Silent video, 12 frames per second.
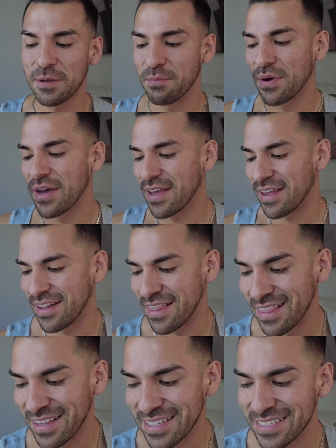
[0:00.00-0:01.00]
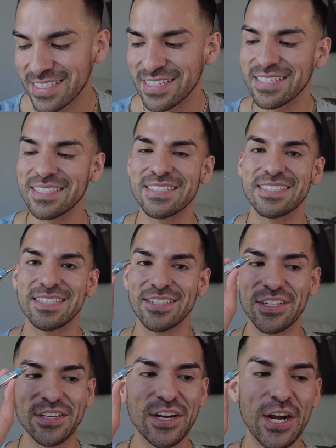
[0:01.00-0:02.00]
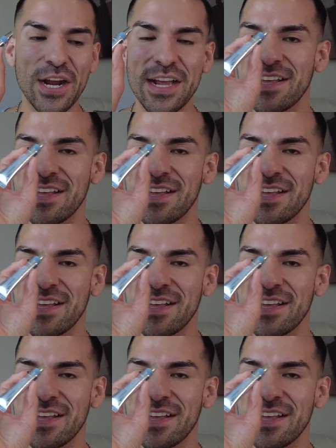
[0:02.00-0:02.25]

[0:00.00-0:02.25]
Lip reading: but this concealer